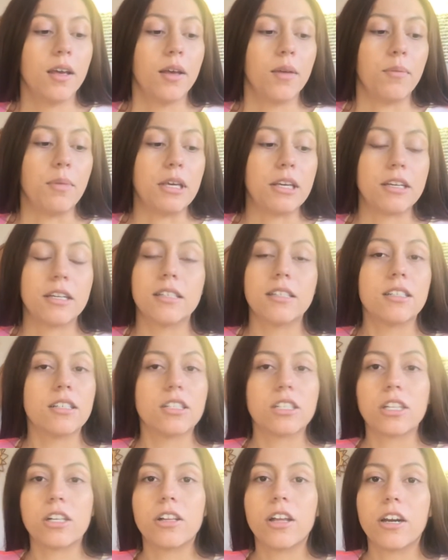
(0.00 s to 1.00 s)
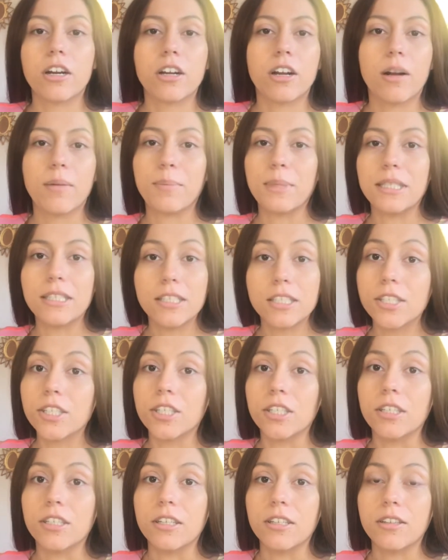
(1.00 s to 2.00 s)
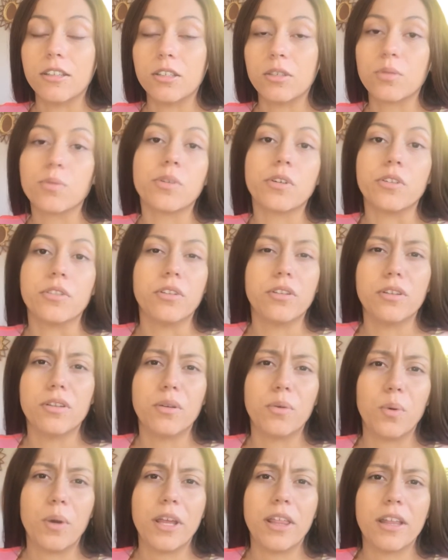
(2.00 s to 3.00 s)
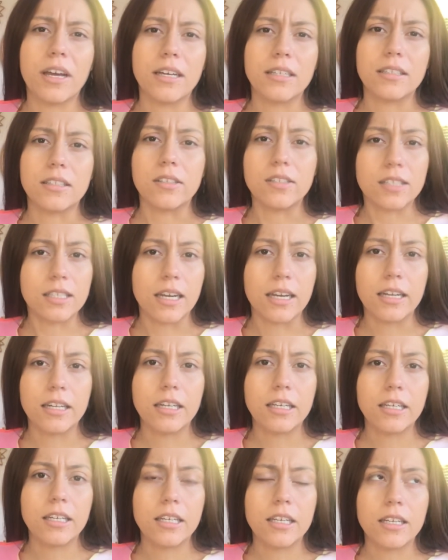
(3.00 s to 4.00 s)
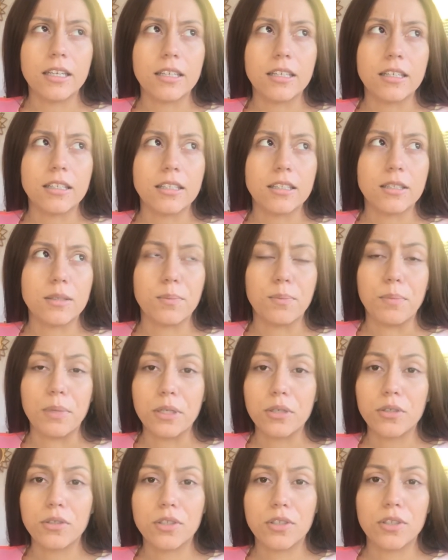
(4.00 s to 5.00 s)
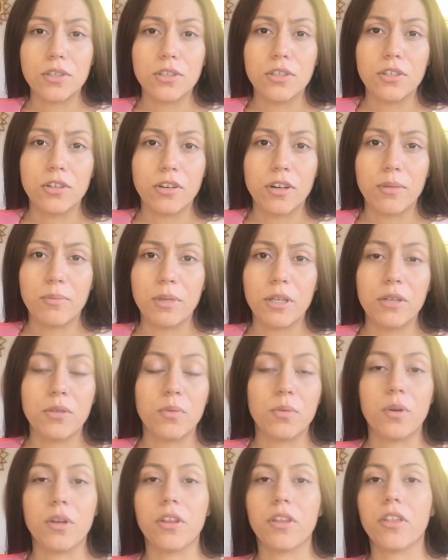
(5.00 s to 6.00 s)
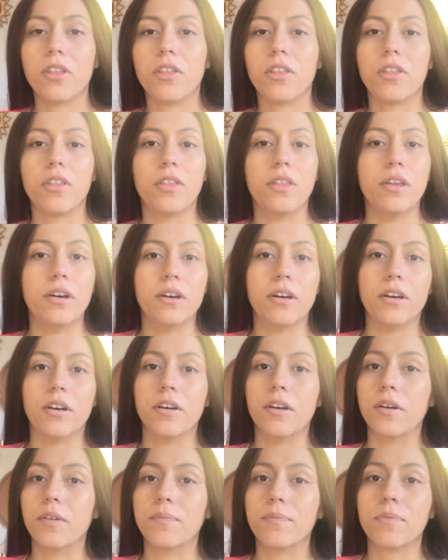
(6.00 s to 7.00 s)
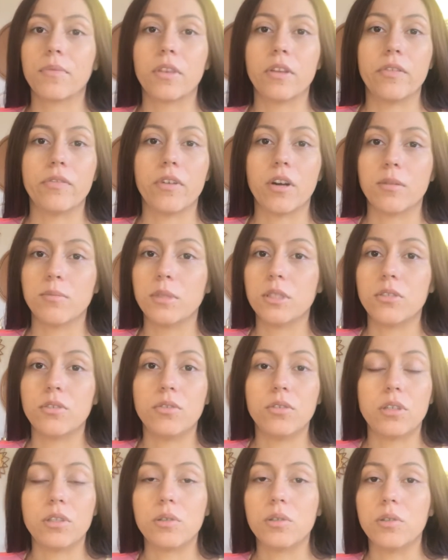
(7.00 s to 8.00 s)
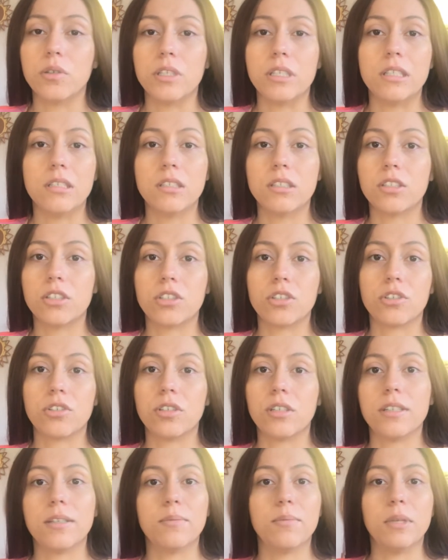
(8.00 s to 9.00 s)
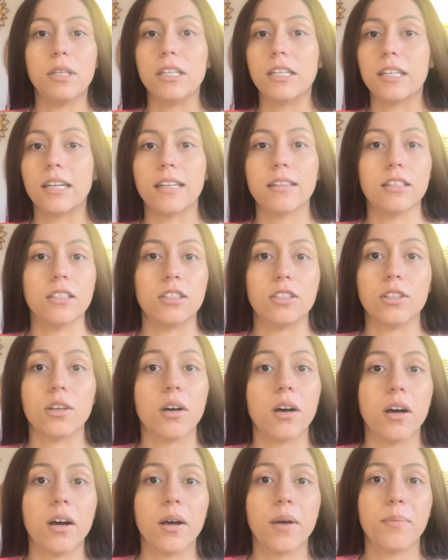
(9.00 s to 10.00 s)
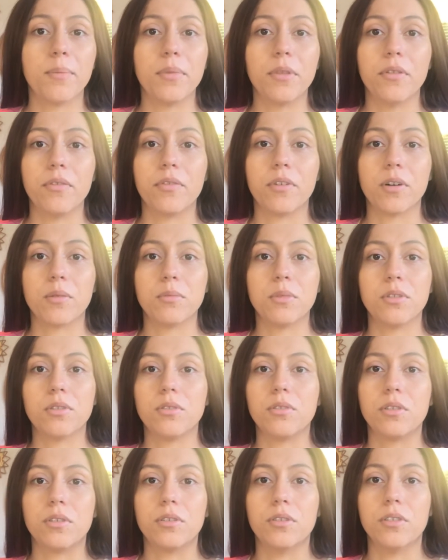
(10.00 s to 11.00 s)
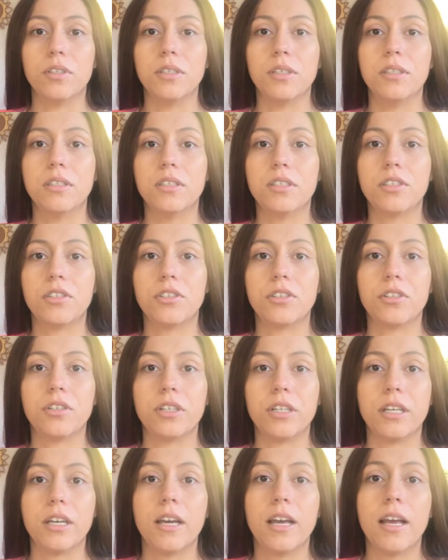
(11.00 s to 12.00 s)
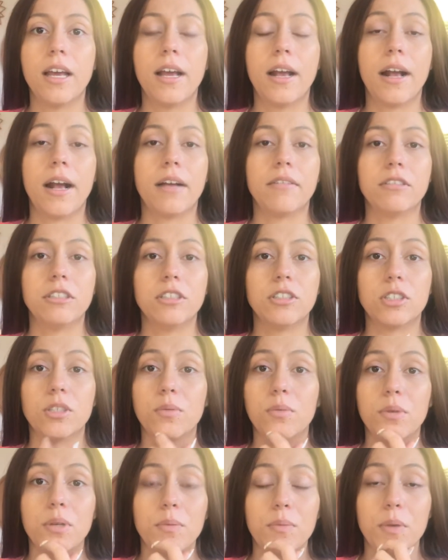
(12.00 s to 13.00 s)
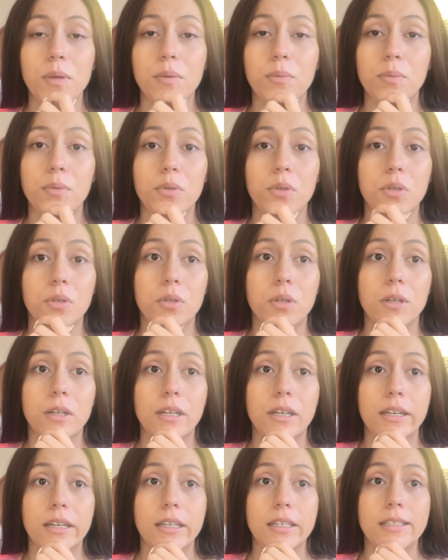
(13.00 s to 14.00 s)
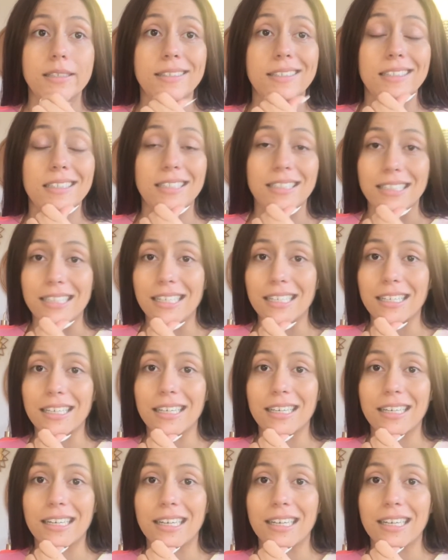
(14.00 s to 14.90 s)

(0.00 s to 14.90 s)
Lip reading: because there's a lot of competition in this world and the way that society is built, you know what I mean? With the pharmaceutical industry being at the top, the pharmaceutical industry having so many people sick,